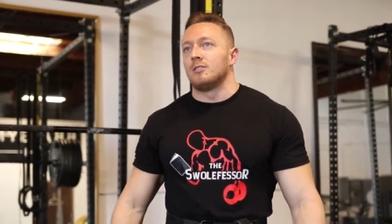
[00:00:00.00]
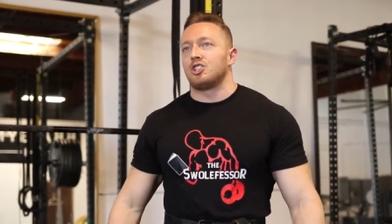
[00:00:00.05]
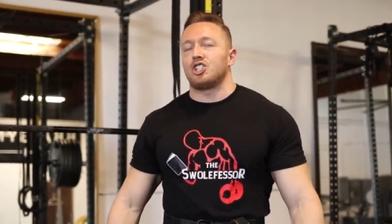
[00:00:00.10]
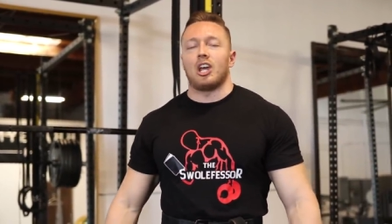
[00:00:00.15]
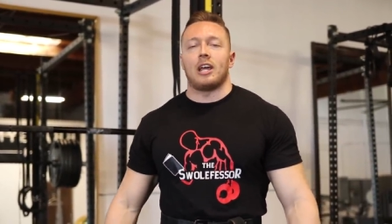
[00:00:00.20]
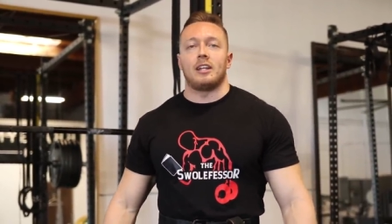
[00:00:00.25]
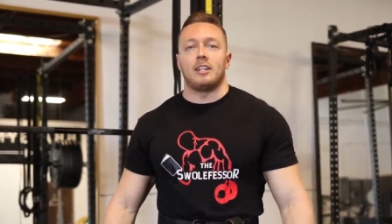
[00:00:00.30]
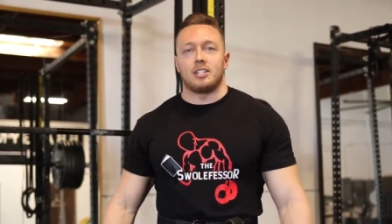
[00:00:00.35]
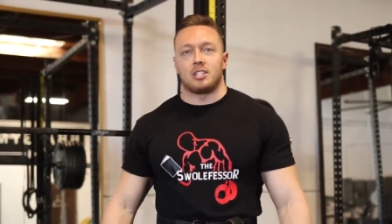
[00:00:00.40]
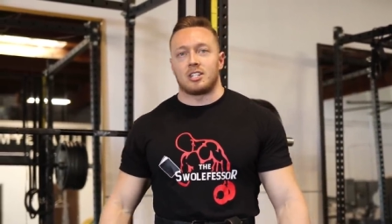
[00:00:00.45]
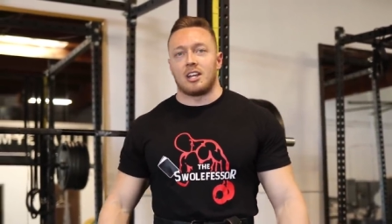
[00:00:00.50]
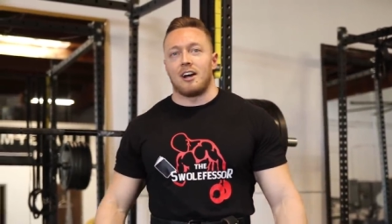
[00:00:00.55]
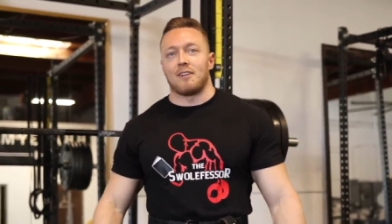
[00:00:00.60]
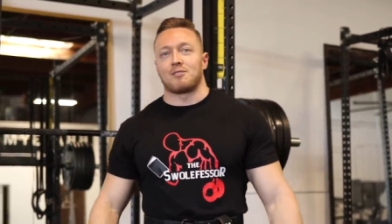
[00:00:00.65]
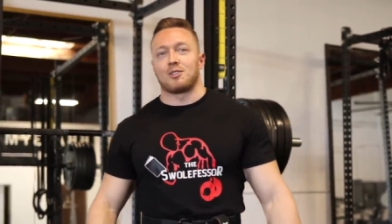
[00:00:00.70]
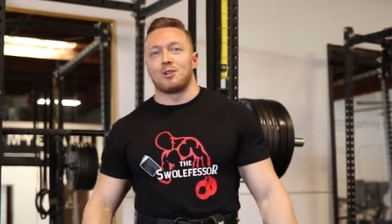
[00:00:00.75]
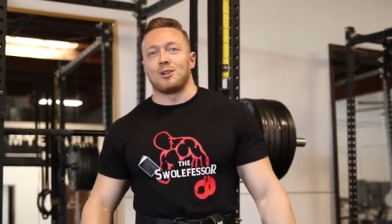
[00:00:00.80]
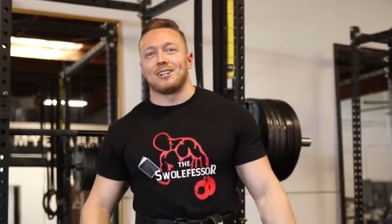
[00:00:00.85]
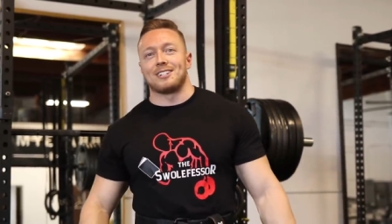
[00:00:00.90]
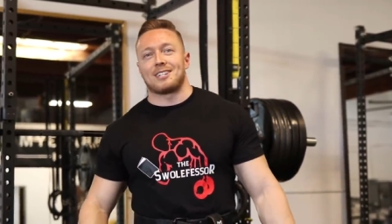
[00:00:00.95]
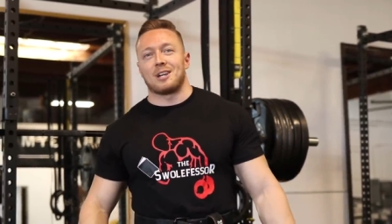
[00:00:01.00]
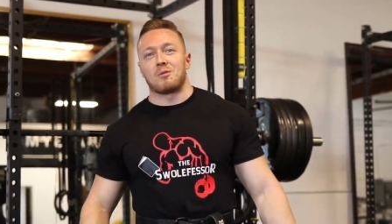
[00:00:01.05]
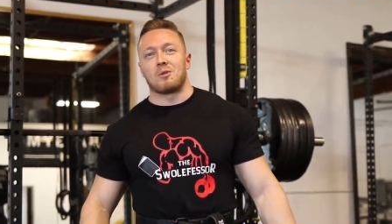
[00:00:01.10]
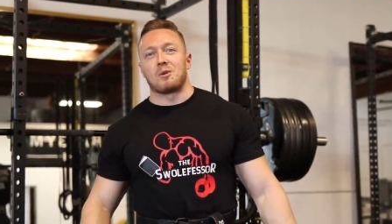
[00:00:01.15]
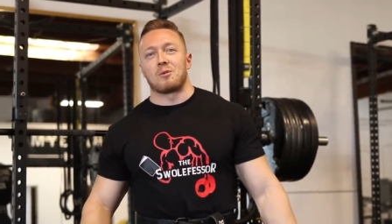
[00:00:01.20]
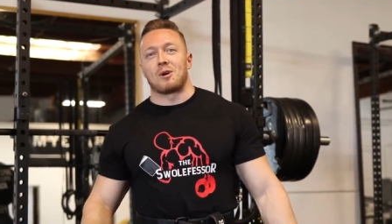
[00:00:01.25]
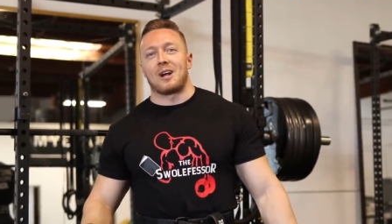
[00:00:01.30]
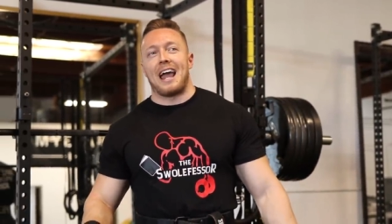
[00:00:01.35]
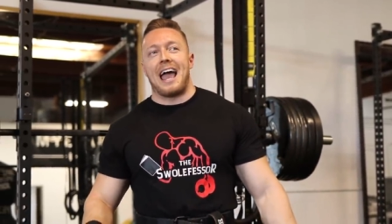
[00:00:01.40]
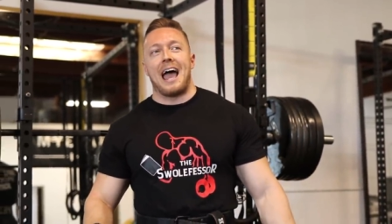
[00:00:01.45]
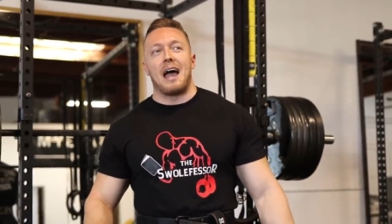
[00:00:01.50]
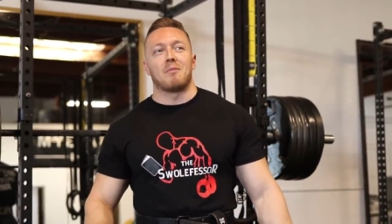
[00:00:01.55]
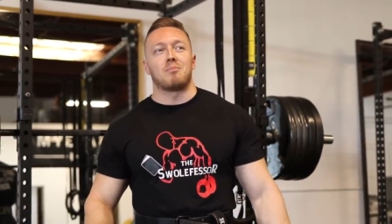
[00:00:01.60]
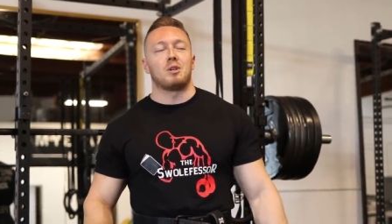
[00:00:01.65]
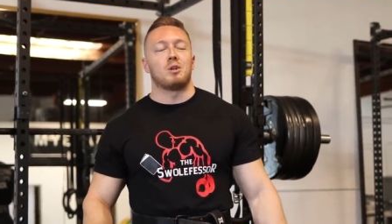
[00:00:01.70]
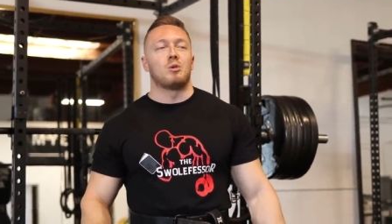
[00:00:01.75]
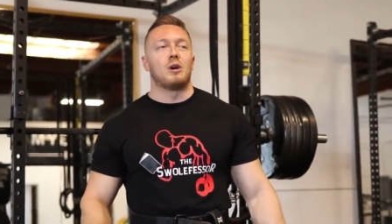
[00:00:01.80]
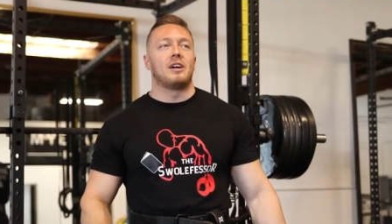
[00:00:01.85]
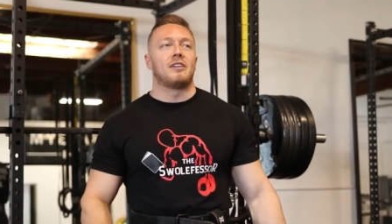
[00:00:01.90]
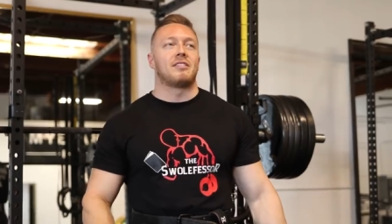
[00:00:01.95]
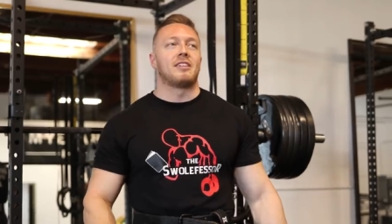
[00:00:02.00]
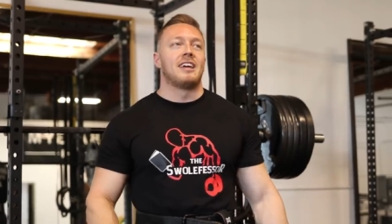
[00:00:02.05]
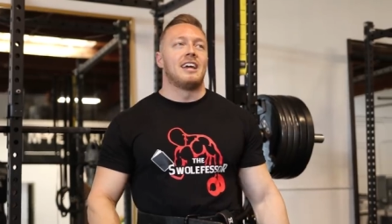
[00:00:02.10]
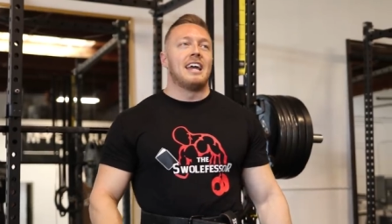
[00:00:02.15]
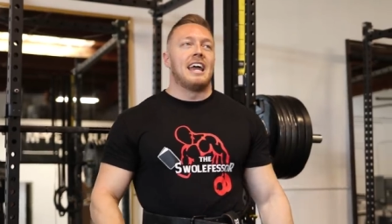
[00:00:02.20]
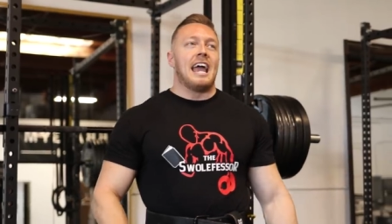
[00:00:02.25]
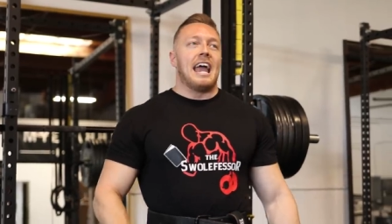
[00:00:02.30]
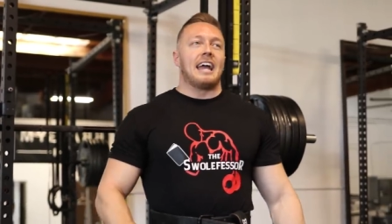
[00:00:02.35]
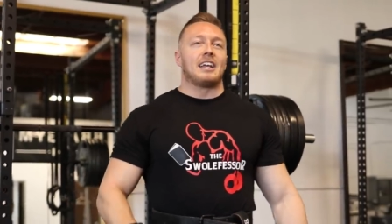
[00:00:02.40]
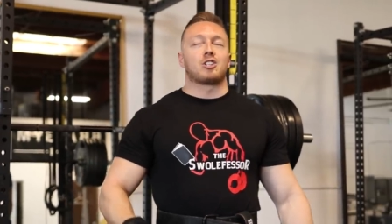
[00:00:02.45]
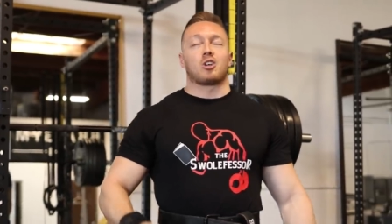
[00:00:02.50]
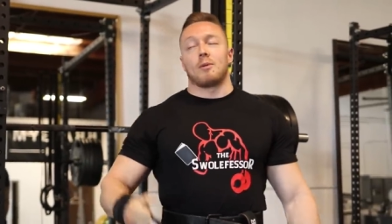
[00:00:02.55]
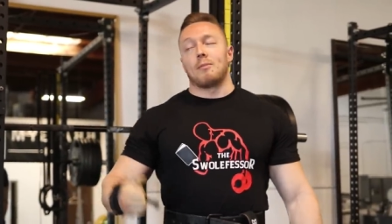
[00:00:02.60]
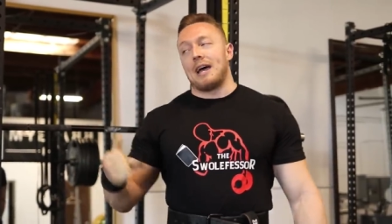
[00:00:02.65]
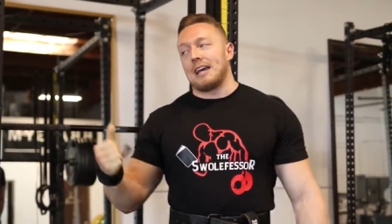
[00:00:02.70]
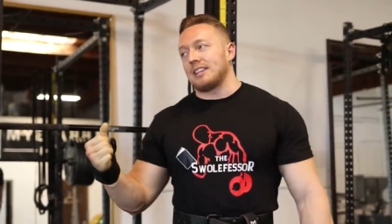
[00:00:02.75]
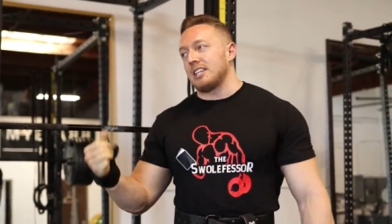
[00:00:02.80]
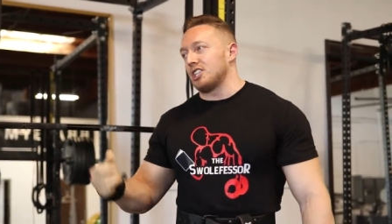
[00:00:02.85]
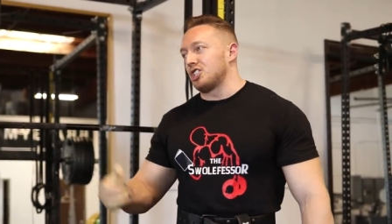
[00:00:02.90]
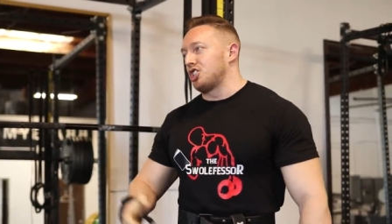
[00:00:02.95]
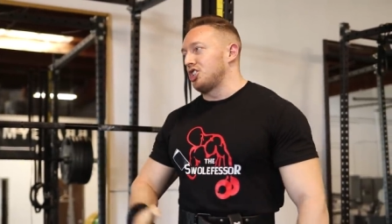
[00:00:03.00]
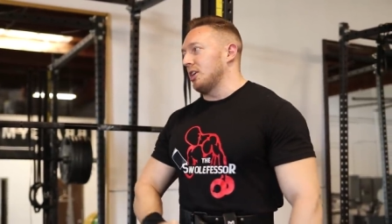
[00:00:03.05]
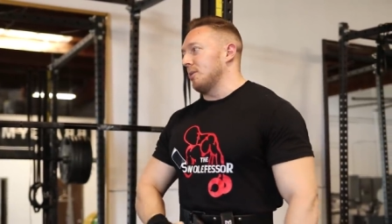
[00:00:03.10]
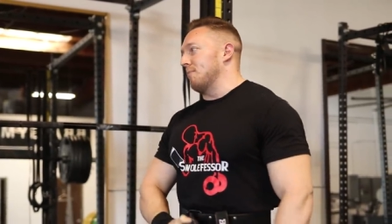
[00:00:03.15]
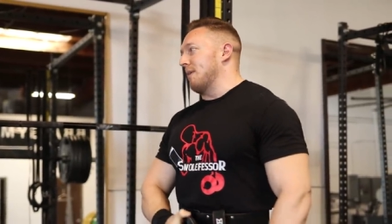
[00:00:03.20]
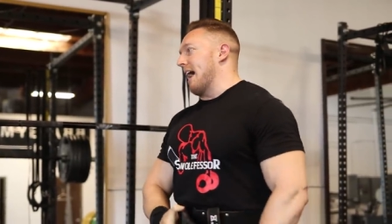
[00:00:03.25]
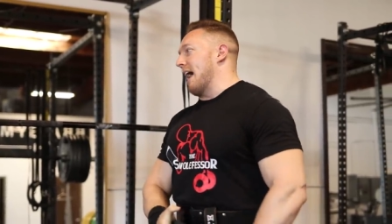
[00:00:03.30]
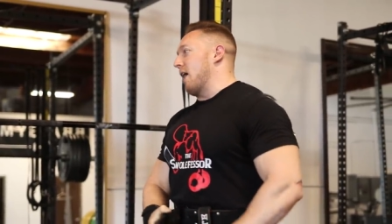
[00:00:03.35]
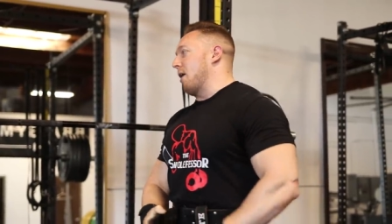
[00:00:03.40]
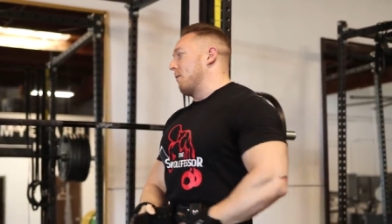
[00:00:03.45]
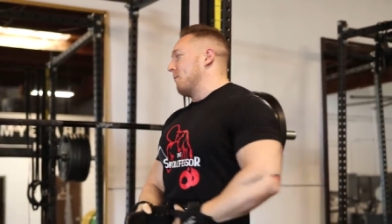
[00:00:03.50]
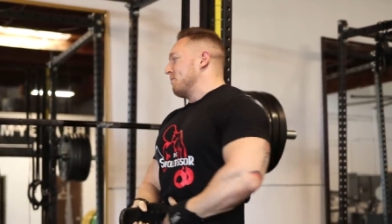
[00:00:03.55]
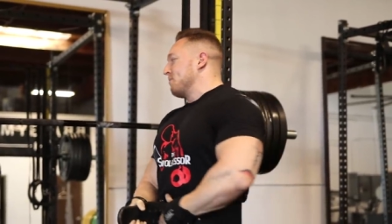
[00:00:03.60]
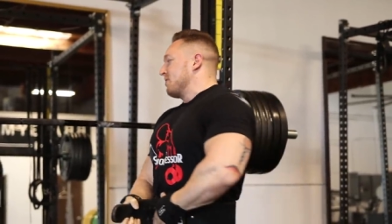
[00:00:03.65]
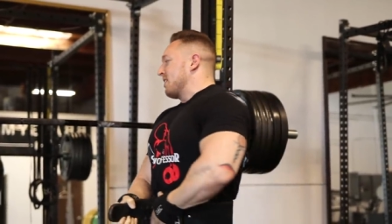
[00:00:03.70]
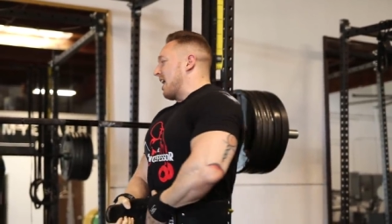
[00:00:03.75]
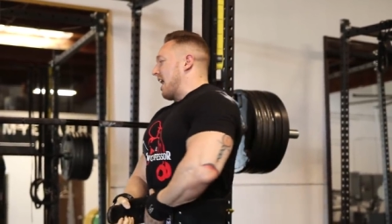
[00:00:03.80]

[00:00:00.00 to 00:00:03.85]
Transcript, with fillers: shady stuff to us that we weren't happy with. And so I'm at this gym now.